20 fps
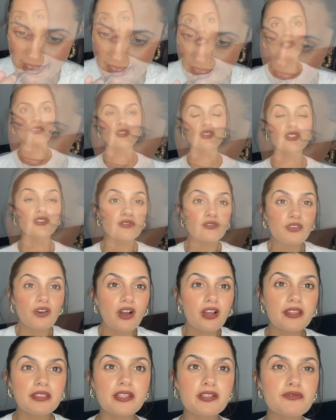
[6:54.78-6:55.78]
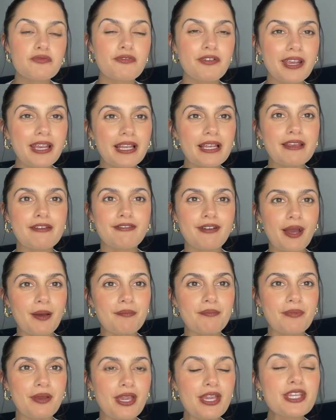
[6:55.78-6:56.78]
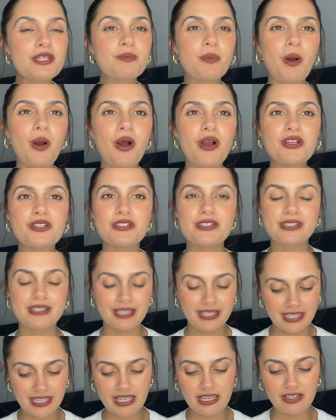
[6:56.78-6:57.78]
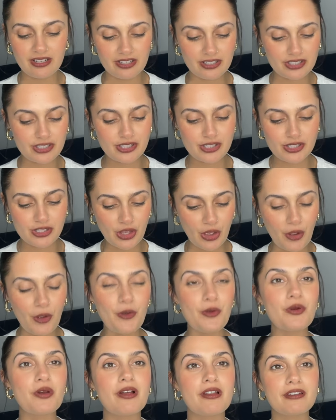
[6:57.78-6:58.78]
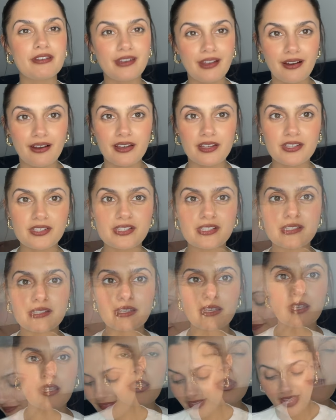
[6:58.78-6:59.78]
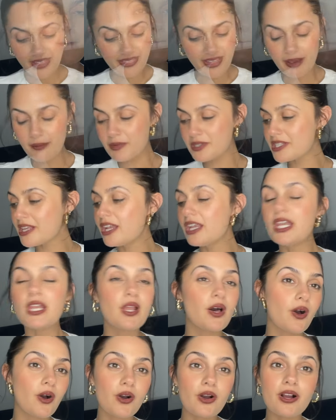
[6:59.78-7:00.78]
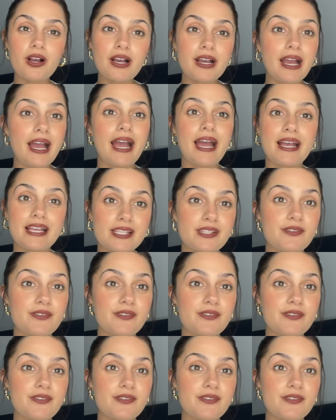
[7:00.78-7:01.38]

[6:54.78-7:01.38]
I just find this really vampish, but I just think it looks so nice. That was a long ass